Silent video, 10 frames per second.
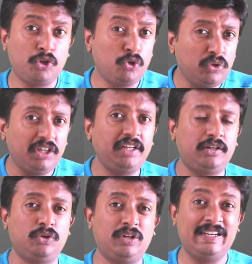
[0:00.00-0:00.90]
you
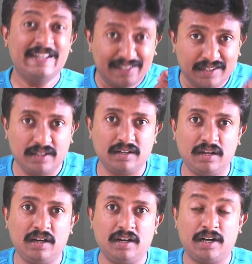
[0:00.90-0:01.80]
need to learn
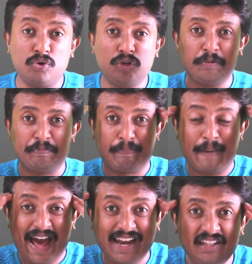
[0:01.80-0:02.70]
how to
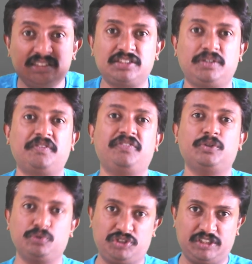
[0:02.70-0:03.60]
balance your
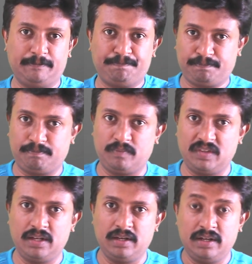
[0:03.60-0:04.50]
views.
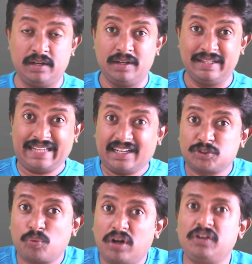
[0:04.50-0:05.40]

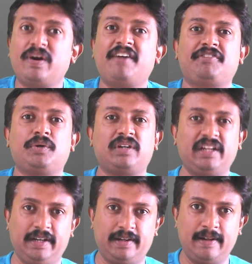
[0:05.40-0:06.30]
That's what you have to
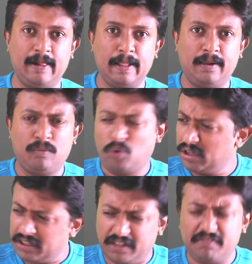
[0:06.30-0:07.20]
create.
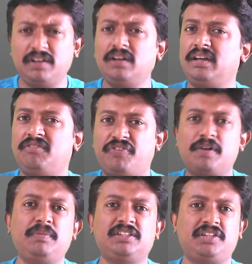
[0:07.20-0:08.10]
Whatever
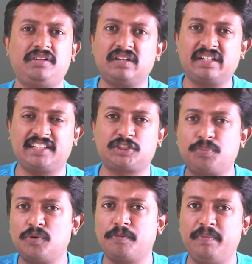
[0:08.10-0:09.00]
information your
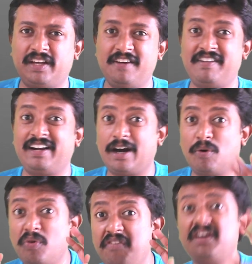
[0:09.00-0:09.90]
textbook may give and
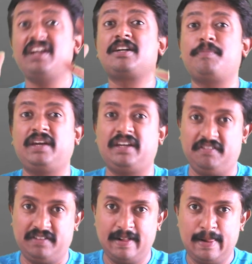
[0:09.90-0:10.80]
however it may
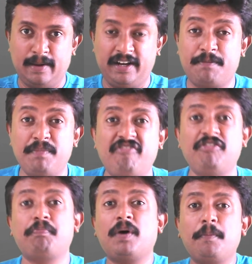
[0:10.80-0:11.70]
give, it may
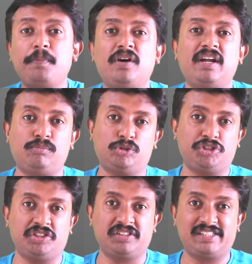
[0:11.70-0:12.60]
whip up your
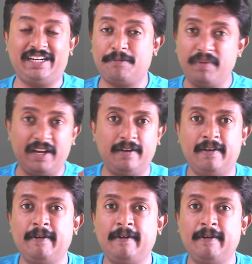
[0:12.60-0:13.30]
emotions, it may